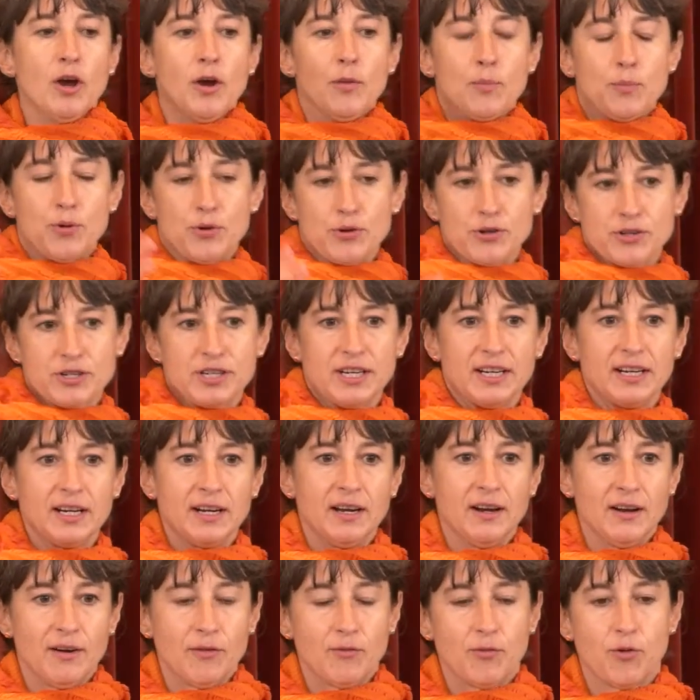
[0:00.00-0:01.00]

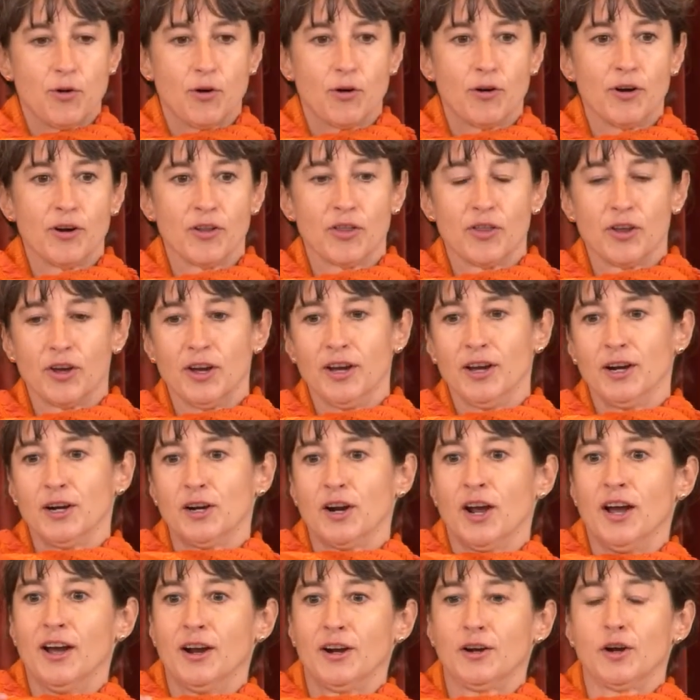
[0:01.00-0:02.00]
pushing for
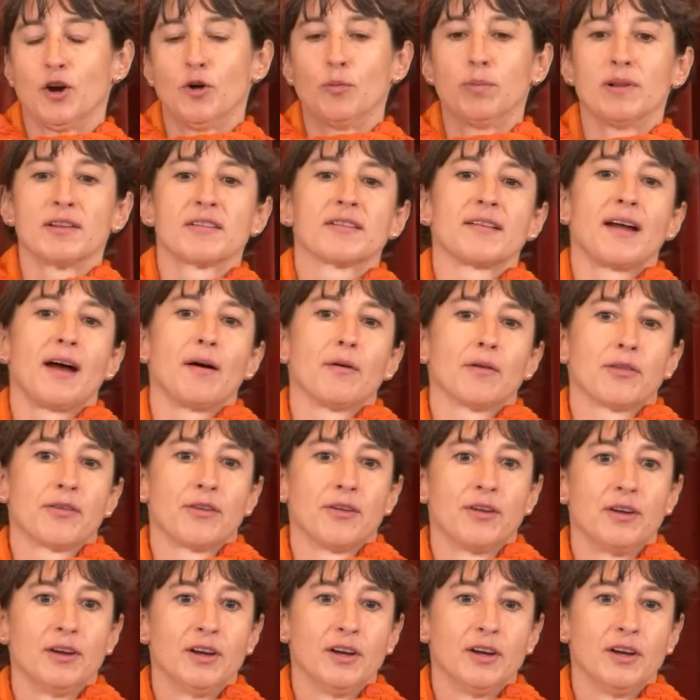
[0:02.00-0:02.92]
the Global South